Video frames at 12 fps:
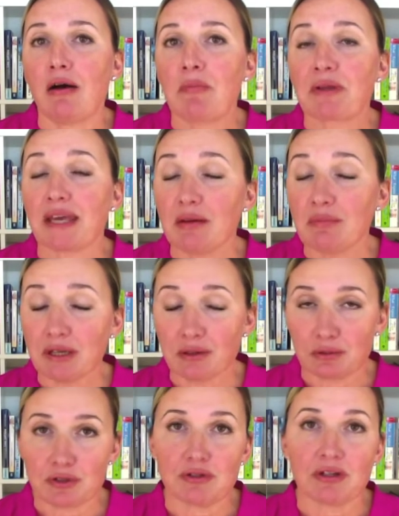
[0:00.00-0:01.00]

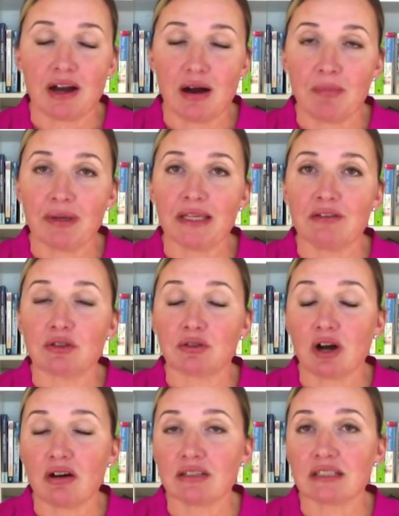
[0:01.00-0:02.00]
chemicals you're coming into
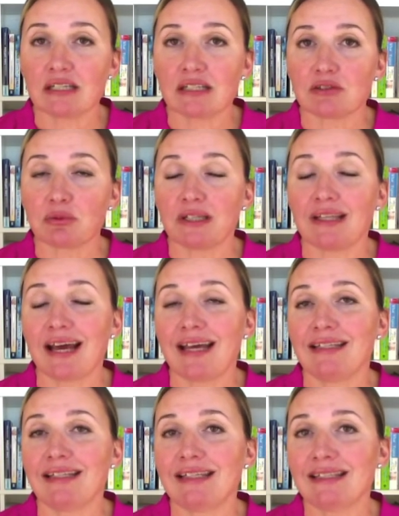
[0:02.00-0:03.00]
contact with
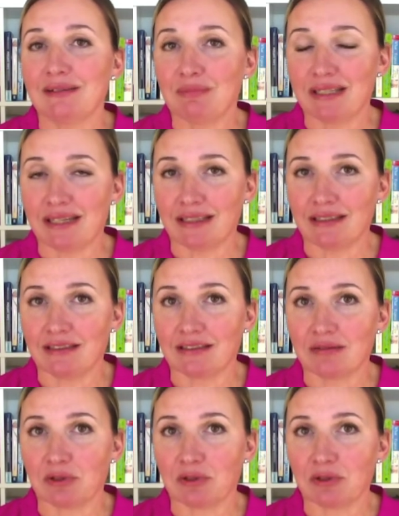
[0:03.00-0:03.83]
and eliminating them.